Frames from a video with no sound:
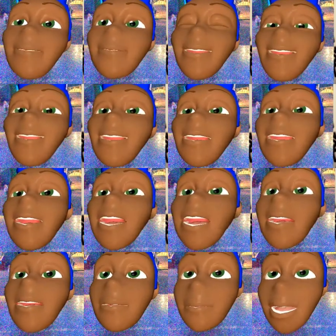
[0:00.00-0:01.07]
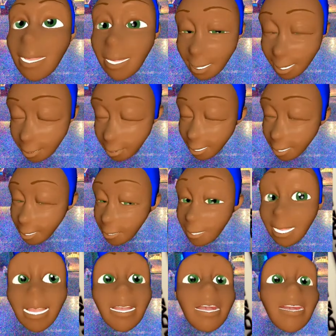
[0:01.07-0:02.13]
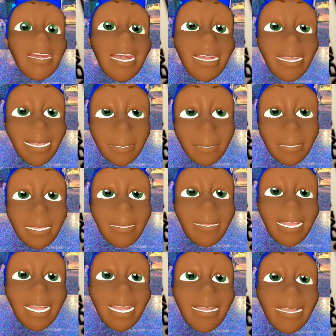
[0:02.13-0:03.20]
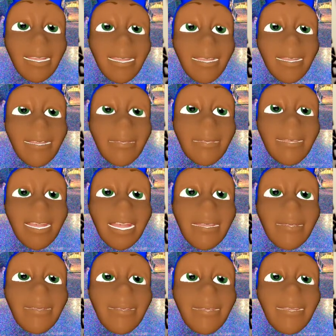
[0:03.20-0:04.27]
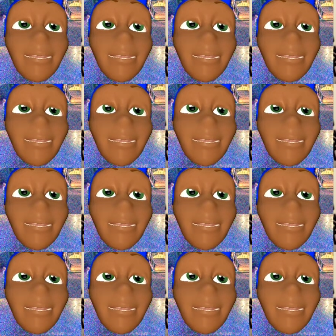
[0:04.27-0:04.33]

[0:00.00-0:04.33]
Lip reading: where all the power comes out. Let's rotate this around.